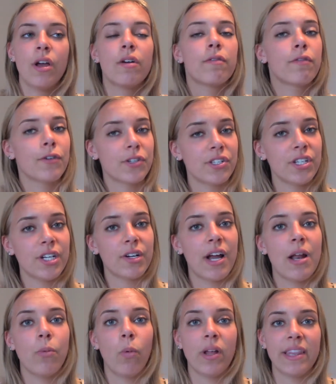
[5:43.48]
first year
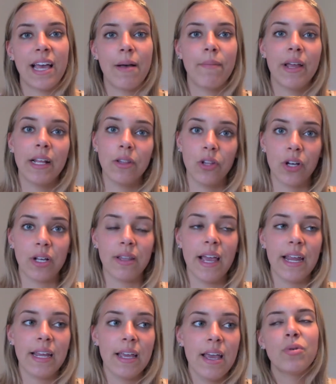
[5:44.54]
and what that might look
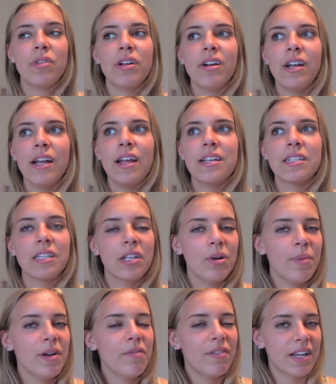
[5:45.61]
like. There is a
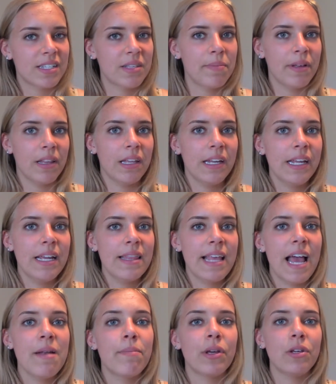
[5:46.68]
little bit of flexibility in
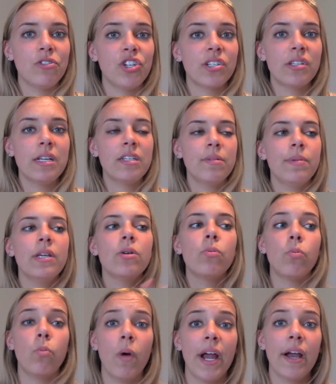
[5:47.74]
that, but you just need to be
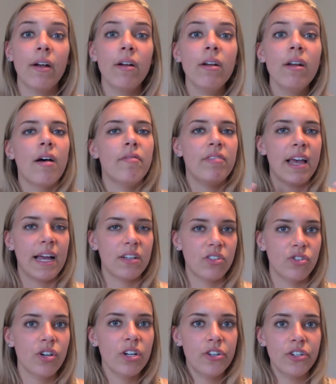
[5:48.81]
aware of that
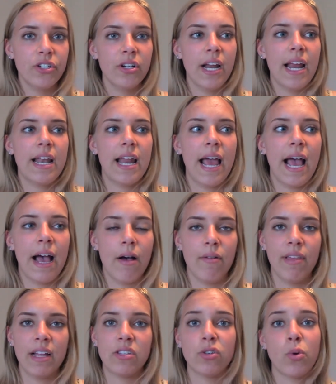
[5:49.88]
structure and how
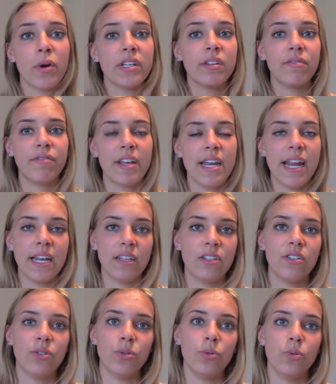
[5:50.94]
that's going to fit
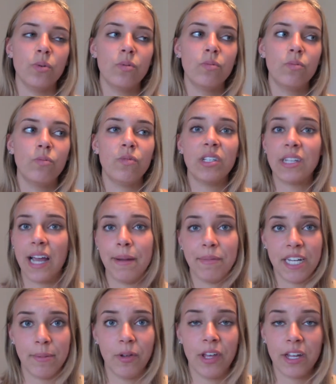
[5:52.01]
into the
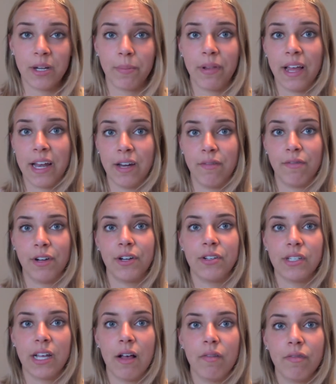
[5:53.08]
timetable that you're planning for
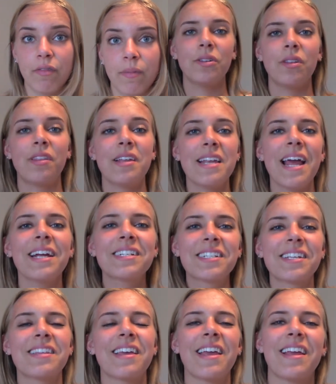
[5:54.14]
yourself. The
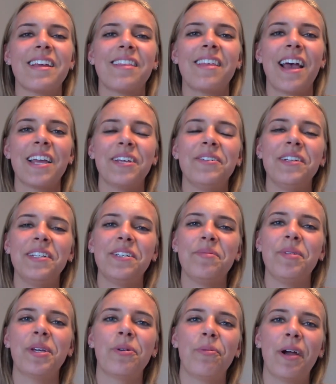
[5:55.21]
next thing that you need to
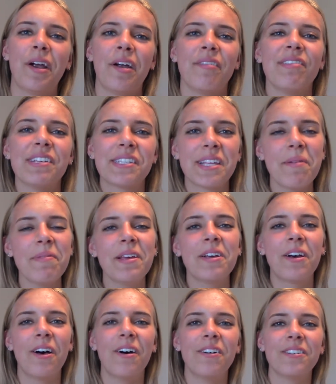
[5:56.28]
be aware of is something
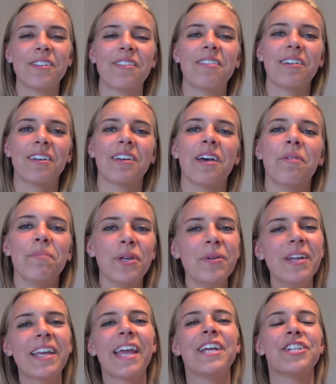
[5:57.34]
called the
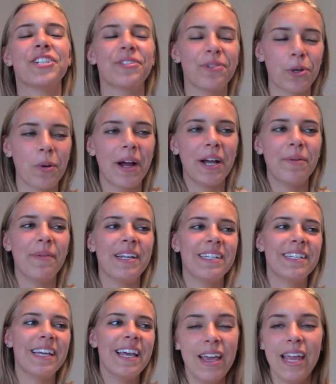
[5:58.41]
communication
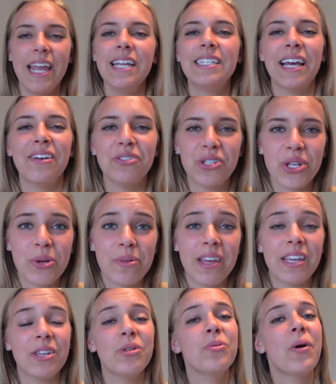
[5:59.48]
requirement. It tells you
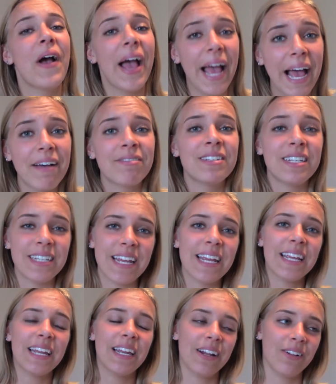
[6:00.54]
that you have to
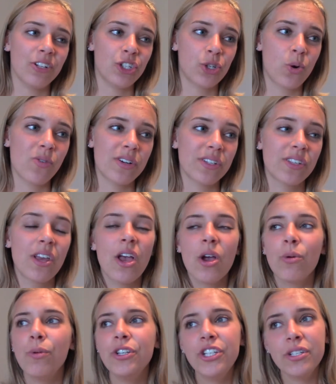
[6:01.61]
take an English course,
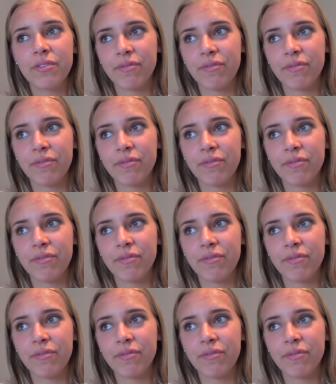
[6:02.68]
which is